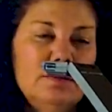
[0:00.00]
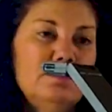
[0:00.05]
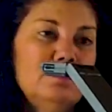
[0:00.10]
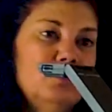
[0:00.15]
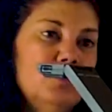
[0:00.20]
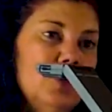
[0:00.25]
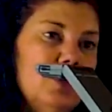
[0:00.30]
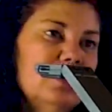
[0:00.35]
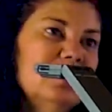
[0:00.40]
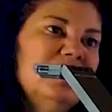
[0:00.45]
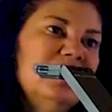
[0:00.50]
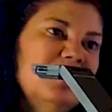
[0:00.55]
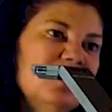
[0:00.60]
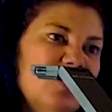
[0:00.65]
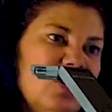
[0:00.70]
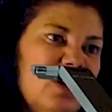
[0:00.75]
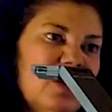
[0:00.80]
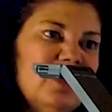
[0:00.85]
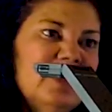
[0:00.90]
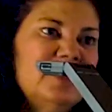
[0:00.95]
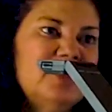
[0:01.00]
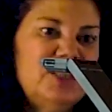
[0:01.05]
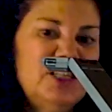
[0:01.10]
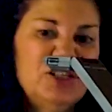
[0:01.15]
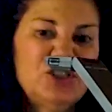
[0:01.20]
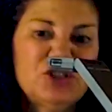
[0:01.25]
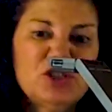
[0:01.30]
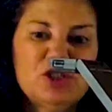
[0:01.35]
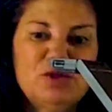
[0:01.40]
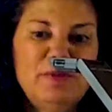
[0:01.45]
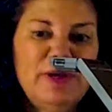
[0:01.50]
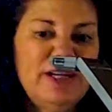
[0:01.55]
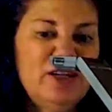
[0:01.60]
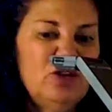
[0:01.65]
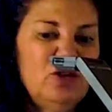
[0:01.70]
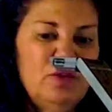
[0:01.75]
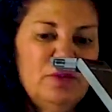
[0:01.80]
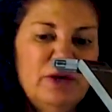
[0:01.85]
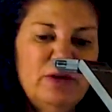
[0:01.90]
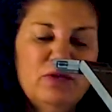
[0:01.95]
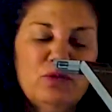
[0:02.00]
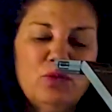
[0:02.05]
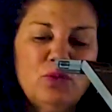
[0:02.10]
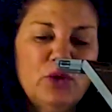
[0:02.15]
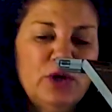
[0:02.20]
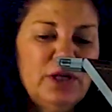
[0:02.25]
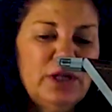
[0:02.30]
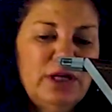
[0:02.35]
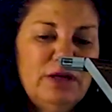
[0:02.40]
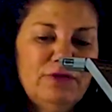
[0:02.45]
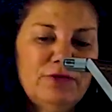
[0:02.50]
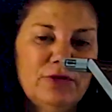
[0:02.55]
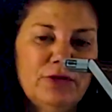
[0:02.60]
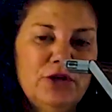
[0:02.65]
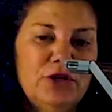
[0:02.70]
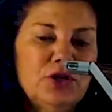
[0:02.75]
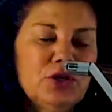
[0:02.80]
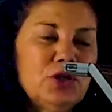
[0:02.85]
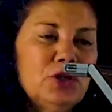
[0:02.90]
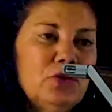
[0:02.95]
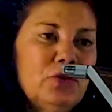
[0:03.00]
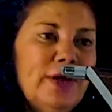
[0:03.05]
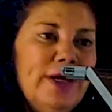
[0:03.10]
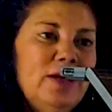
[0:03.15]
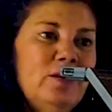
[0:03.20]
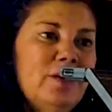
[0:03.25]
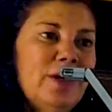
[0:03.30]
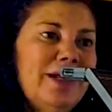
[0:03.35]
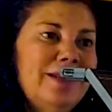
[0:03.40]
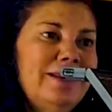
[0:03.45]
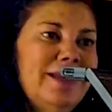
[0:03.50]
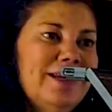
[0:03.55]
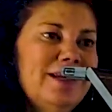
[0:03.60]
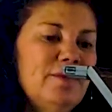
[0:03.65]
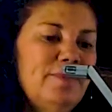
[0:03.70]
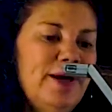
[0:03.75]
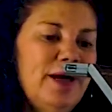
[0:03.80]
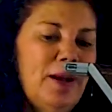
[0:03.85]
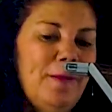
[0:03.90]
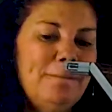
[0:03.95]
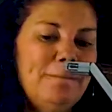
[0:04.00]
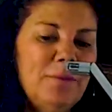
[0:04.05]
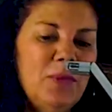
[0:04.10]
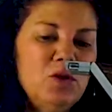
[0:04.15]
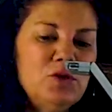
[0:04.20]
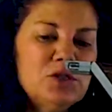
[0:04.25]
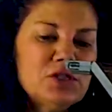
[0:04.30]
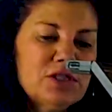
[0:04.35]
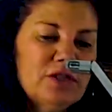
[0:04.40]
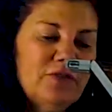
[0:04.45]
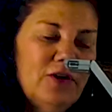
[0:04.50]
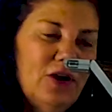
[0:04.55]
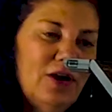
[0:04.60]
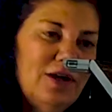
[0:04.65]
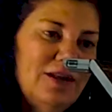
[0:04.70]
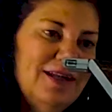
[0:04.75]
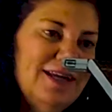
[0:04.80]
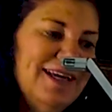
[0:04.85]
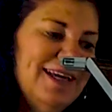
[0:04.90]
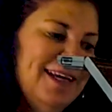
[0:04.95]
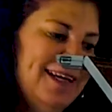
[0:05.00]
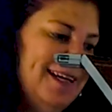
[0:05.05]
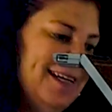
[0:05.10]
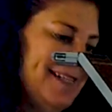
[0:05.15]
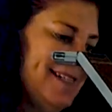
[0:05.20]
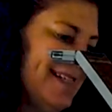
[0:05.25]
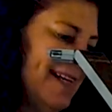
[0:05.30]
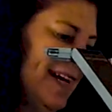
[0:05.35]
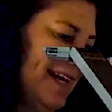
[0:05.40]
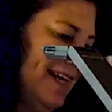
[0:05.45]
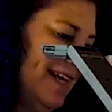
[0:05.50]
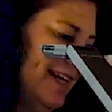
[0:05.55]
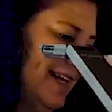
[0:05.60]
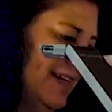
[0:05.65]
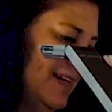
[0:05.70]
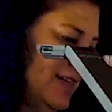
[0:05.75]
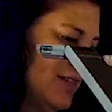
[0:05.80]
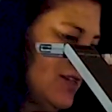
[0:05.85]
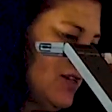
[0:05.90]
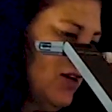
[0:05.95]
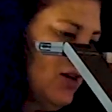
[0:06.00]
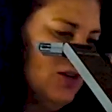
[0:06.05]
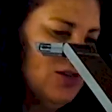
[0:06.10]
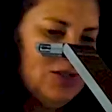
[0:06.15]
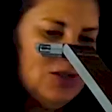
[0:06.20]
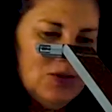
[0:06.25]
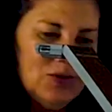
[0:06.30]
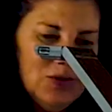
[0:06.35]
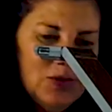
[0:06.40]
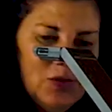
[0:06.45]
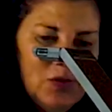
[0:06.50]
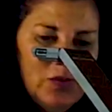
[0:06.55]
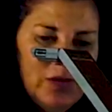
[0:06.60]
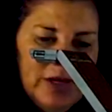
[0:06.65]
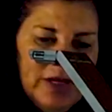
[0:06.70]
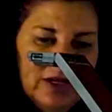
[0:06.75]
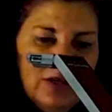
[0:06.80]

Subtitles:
well, you can call it a teacher's manual, but really for your grade, what I like about it most of all is that it is also a way to